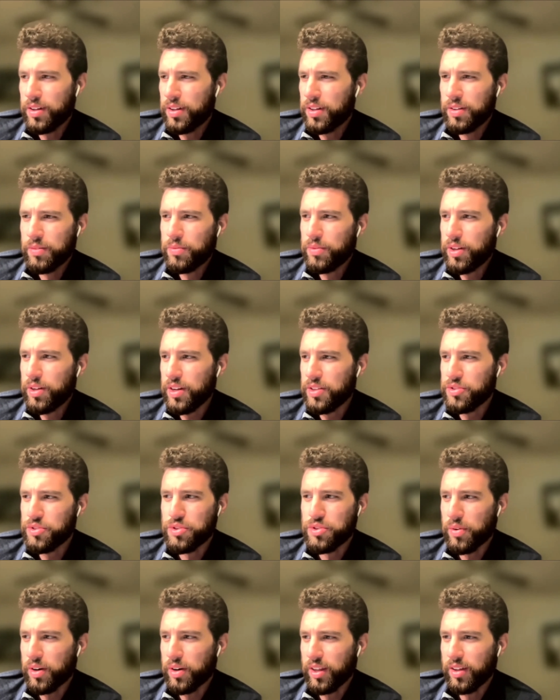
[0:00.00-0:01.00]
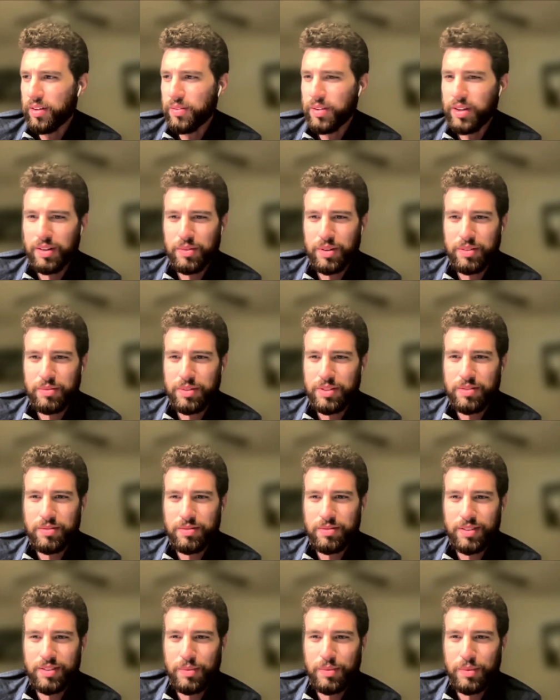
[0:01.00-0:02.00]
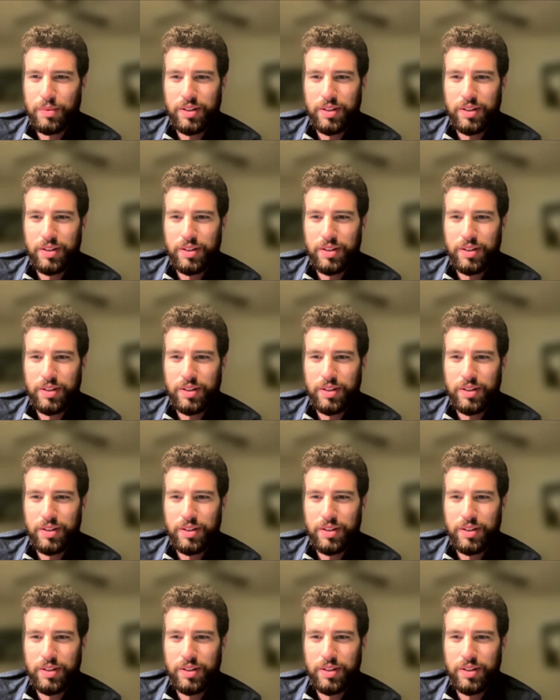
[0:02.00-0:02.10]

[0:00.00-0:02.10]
Yeah, like, are you guys